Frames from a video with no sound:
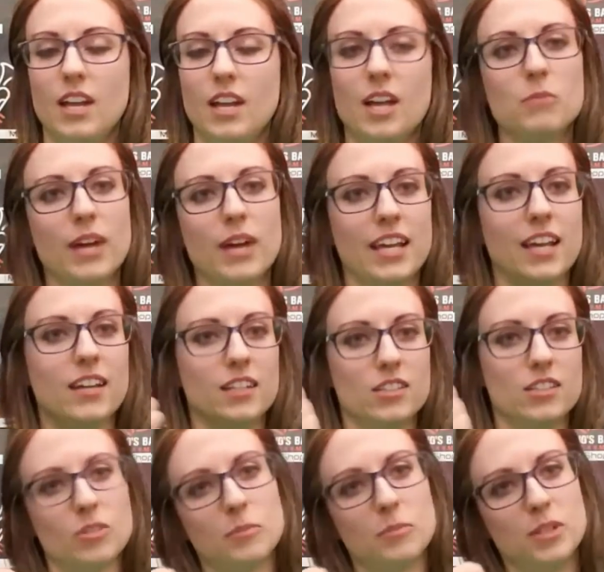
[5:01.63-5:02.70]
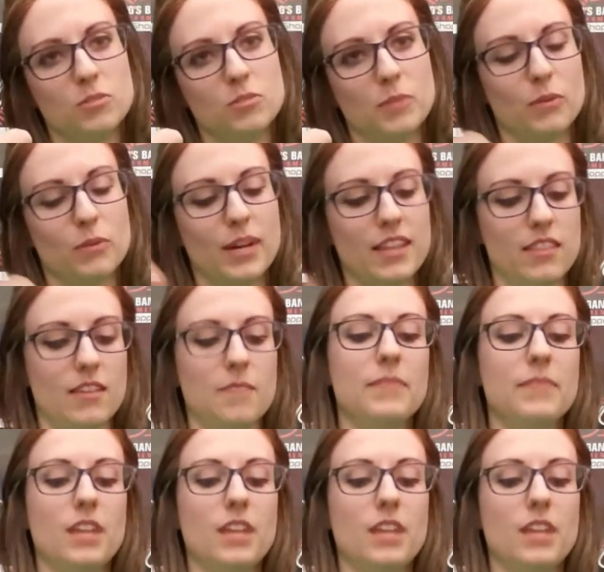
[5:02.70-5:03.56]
I'm right-handed, so I'm going to use my right thumb.